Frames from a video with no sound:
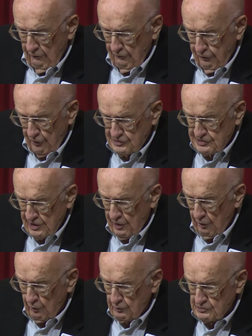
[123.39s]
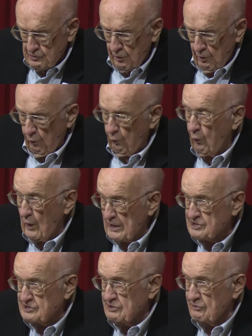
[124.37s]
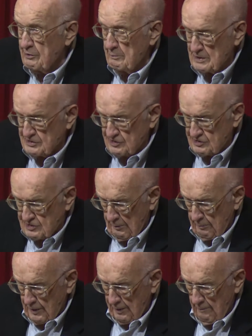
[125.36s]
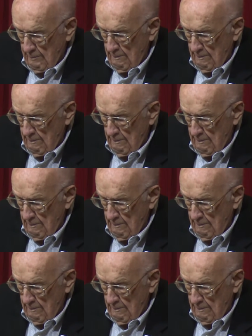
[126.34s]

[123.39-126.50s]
for COs west of the Mississippi.